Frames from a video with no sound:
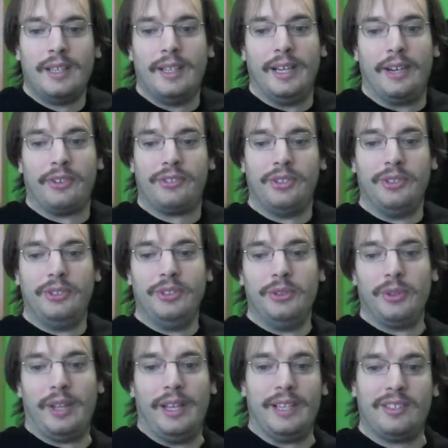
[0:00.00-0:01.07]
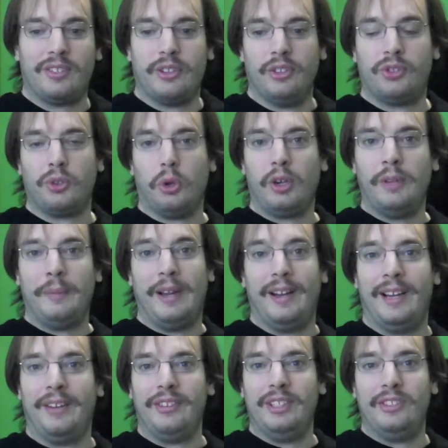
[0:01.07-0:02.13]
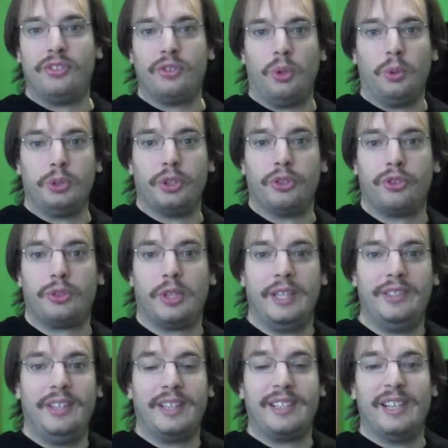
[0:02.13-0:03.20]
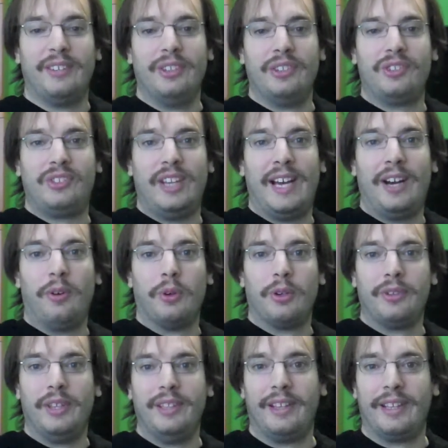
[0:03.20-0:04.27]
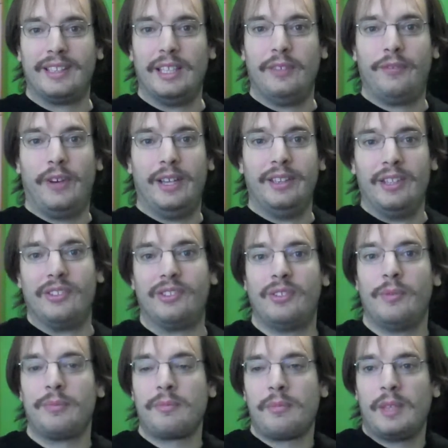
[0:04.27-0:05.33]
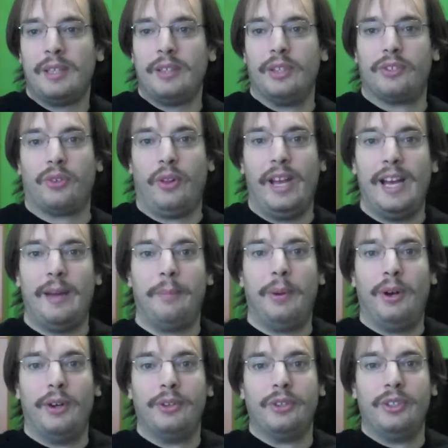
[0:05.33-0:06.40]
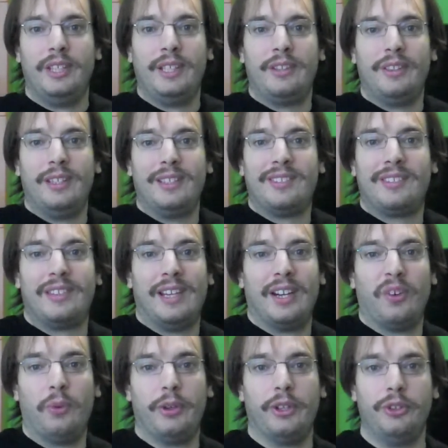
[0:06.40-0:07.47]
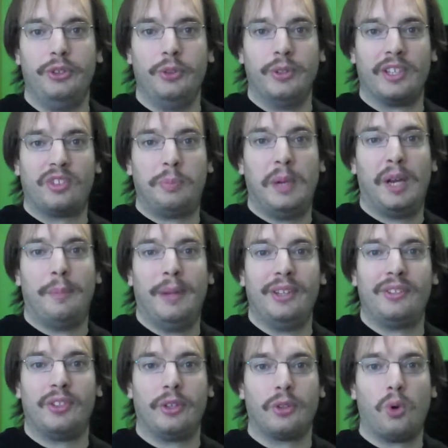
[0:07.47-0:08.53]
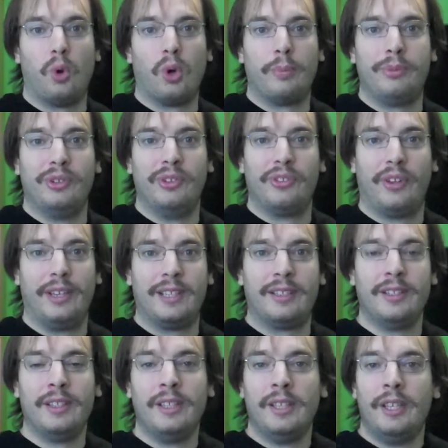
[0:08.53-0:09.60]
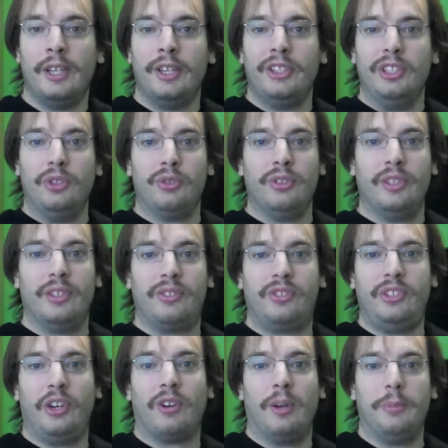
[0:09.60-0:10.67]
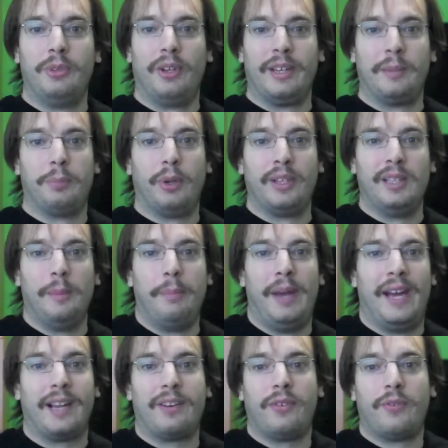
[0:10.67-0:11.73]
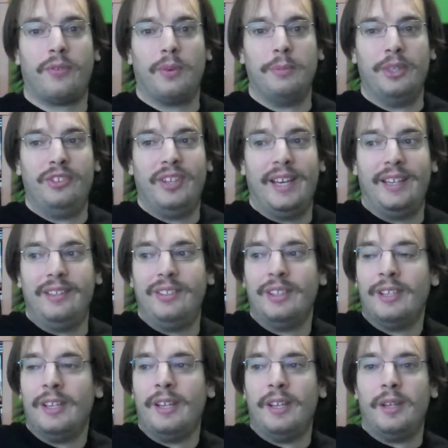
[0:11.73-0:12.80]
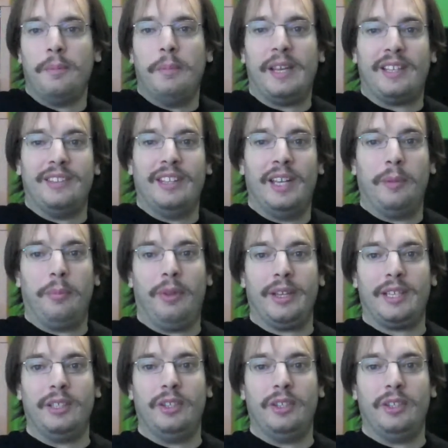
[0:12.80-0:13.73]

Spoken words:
I also do like the story about how these soldiers try and take down this tower, like they find this lab underneath it there where they're doing experiments on corpses, like using this serum to like bring them back from the dead, making them